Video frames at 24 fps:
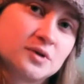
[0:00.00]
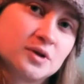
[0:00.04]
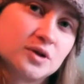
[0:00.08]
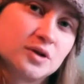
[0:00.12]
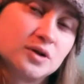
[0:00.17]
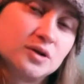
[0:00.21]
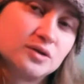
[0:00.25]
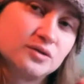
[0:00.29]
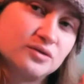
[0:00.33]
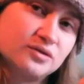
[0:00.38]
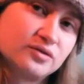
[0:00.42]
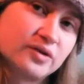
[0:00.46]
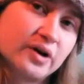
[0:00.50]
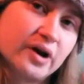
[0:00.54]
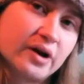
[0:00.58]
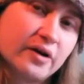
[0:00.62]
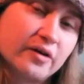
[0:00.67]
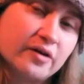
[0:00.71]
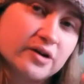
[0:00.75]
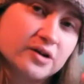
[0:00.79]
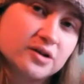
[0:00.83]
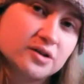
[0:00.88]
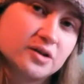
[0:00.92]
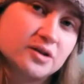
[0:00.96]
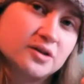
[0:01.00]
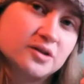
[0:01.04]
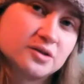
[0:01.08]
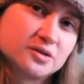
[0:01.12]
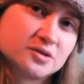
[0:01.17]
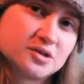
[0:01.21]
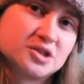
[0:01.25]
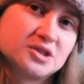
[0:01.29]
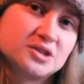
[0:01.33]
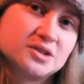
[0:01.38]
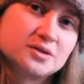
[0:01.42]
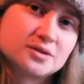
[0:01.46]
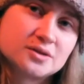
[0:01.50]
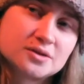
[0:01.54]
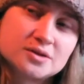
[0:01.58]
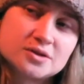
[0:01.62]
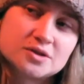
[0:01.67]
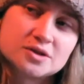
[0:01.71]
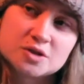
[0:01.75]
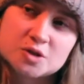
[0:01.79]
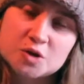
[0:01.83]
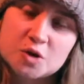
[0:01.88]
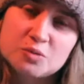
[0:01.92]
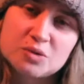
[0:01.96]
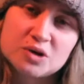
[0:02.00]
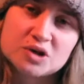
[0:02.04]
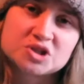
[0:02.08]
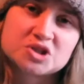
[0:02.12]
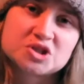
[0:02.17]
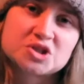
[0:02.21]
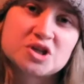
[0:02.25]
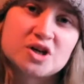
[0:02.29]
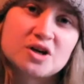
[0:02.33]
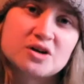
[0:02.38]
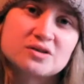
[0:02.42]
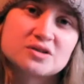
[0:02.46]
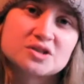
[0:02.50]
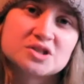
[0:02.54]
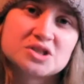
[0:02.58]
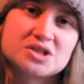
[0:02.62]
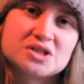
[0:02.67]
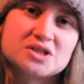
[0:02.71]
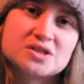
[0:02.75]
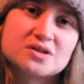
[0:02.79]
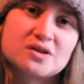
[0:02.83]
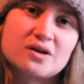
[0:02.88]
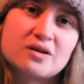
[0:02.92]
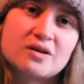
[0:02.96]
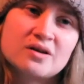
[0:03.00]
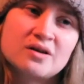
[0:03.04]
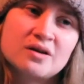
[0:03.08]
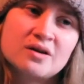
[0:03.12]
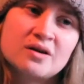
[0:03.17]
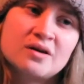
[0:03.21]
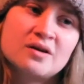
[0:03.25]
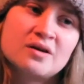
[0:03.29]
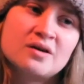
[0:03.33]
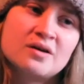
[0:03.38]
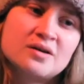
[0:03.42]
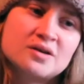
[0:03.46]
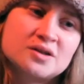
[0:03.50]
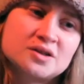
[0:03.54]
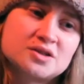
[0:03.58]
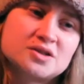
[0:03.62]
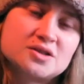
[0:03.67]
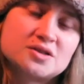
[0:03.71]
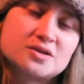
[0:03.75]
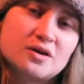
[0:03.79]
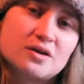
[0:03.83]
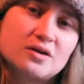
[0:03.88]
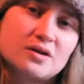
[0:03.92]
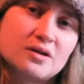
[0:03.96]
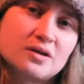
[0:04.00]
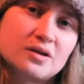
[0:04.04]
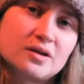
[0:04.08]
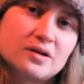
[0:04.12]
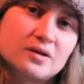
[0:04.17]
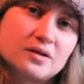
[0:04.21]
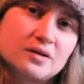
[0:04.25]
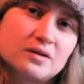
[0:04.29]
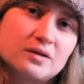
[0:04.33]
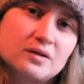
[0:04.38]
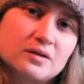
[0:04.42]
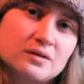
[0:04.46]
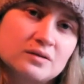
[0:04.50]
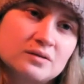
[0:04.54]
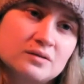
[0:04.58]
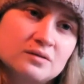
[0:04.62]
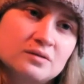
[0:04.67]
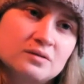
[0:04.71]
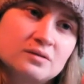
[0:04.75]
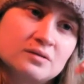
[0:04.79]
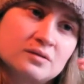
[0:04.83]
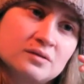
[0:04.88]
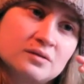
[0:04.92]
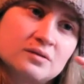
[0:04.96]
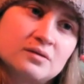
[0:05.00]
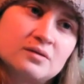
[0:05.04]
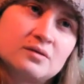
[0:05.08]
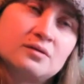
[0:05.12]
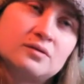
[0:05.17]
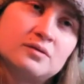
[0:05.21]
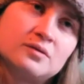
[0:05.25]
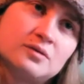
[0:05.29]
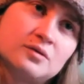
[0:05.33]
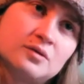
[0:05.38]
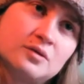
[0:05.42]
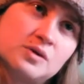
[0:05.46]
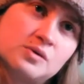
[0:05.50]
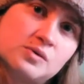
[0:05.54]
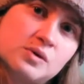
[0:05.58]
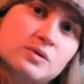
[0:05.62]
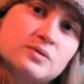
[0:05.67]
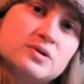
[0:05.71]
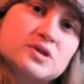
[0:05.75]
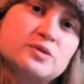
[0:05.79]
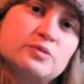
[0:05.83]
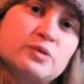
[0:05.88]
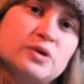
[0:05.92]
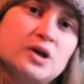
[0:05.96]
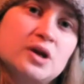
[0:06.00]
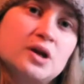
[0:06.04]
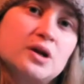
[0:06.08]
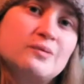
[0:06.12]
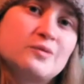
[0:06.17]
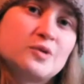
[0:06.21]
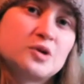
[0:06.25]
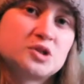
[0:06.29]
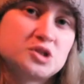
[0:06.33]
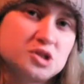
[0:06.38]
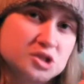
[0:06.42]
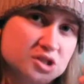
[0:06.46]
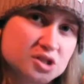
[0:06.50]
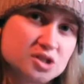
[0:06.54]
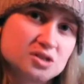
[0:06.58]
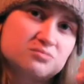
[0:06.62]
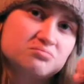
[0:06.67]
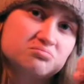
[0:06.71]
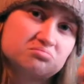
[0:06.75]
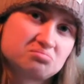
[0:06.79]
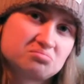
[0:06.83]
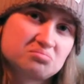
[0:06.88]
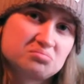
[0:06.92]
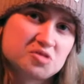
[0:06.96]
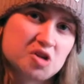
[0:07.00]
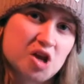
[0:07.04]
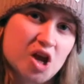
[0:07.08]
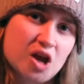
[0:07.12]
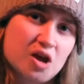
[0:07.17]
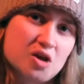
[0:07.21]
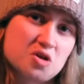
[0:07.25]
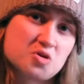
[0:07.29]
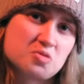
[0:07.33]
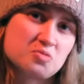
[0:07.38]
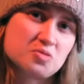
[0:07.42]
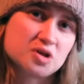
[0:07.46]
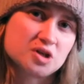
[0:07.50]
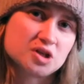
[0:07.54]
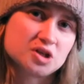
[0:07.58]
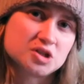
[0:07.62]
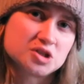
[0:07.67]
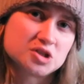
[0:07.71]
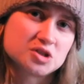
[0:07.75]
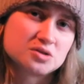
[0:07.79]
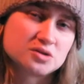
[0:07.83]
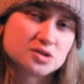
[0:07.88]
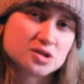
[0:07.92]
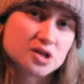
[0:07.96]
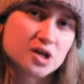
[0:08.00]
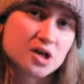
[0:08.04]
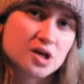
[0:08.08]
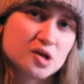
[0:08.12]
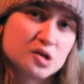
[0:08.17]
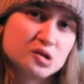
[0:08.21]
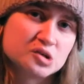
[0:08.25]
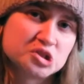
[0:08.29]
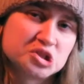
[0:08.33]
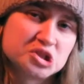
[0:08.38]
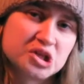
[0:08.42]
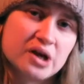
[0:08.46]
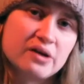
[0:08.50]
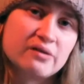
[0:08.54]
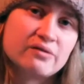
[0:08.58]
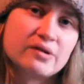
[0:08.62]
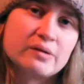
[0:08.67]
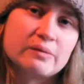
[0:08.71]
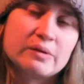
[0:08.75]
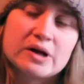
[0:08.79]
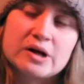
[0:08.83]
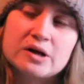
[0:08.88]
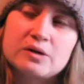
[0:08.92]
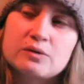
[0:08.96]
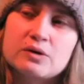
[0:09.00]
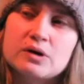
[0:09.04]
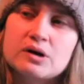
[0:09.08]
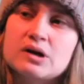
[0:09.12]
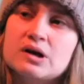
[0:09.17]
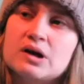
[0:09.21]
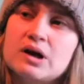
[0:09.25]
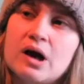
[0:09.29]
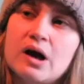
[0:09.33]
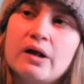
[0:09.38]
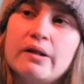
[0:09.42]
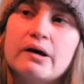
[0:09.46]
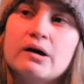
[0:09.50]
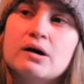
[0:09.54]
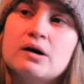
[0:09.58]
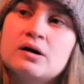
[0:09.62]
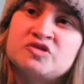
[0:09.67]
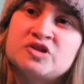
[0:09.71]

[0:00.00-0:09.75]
I love Feyre, you know, she's come on strong. She's not a little, oh, well, it's me anymore. She's getting up there. She don't take no shit from anyone. I like that.